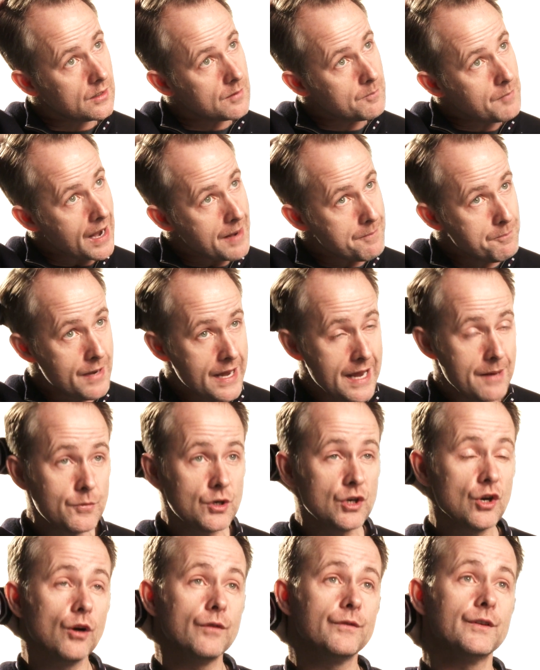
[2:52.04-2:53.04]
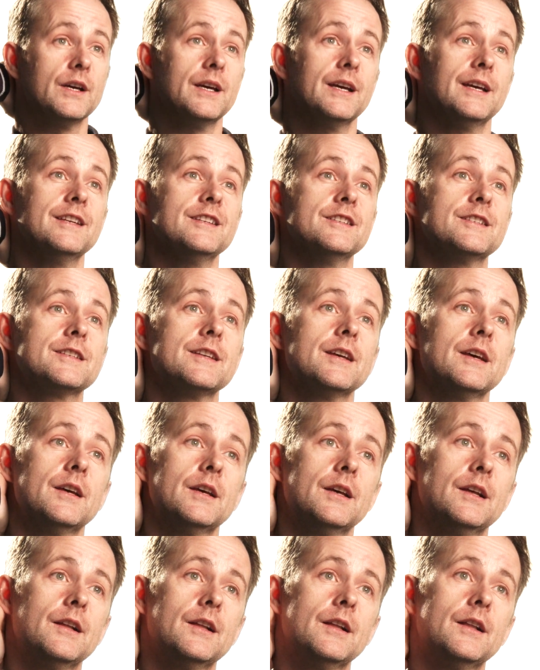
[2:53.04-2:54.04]
my memory of it is
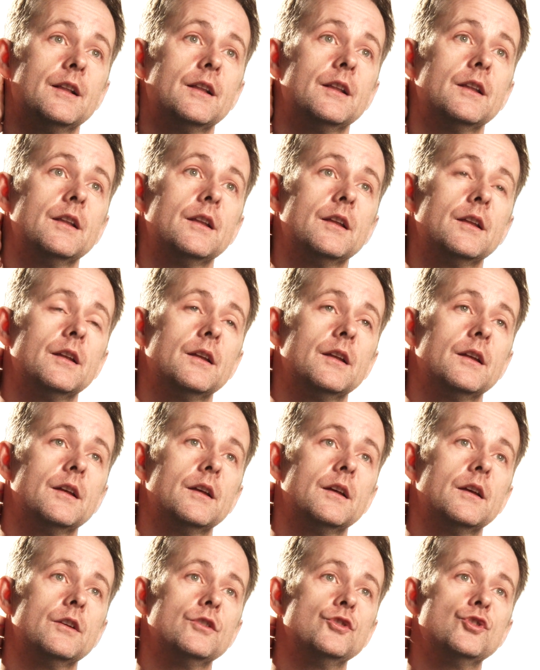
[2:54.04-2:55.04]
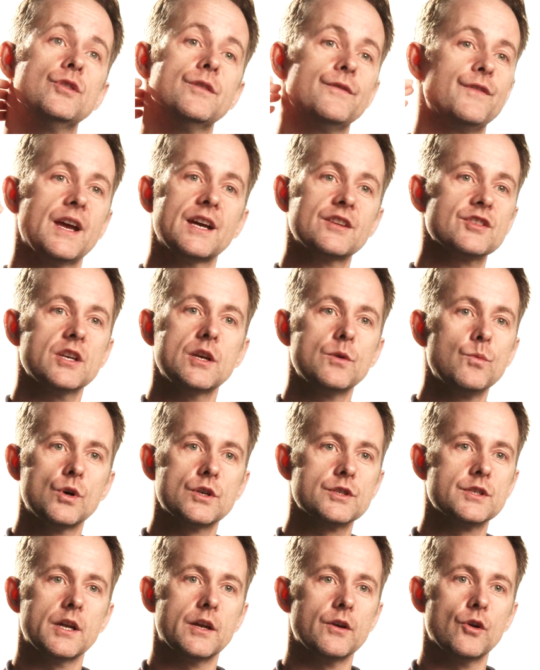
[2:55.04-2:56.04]
university
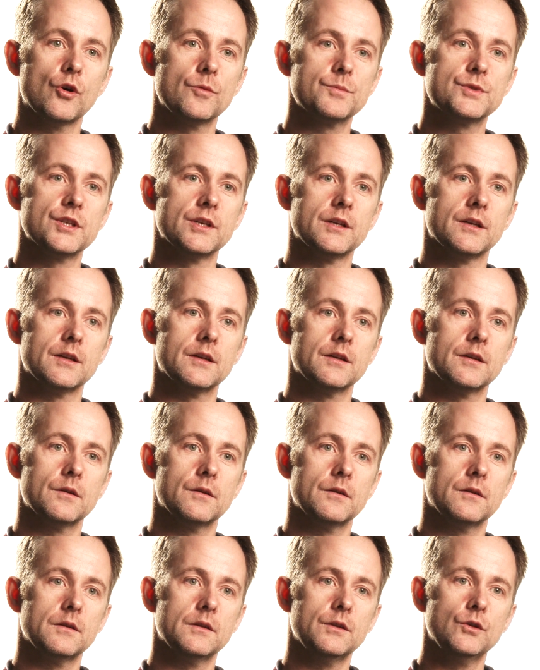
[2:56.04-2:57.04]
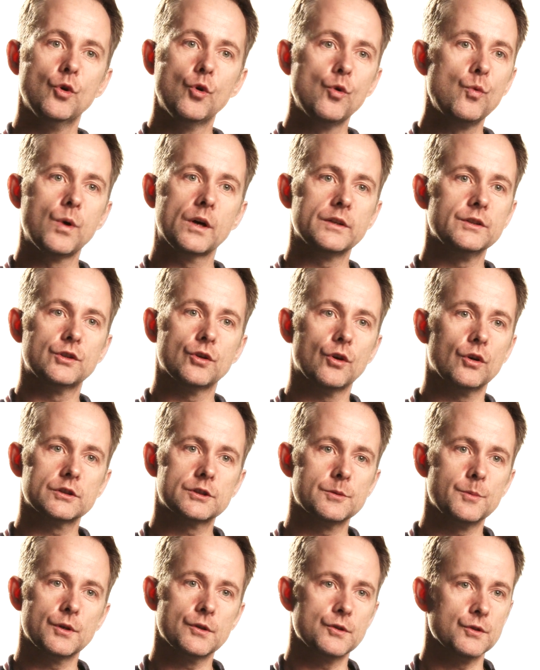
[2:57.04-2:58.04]
wasn't an option. No one
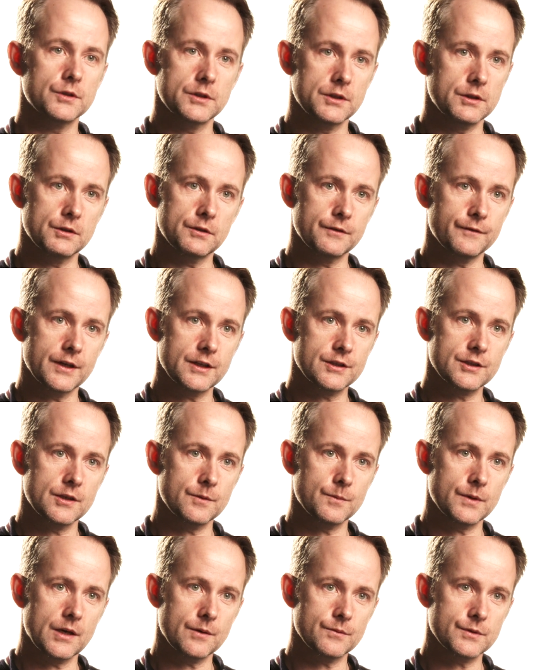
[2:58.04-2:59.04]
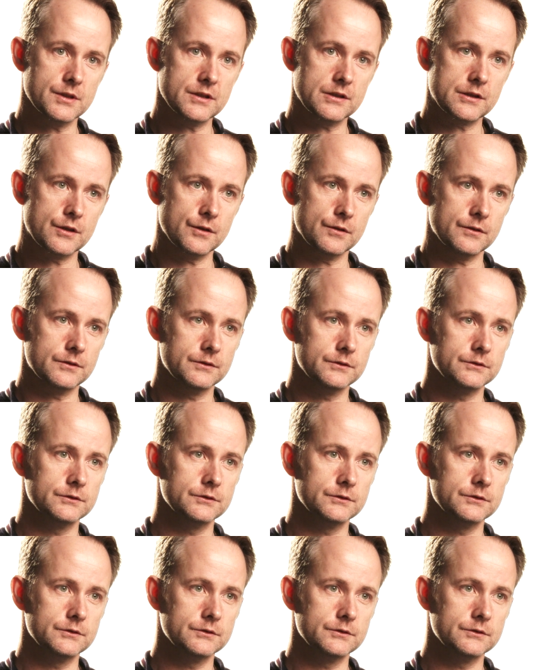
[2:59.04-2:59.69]
talked about going to university when I was at school.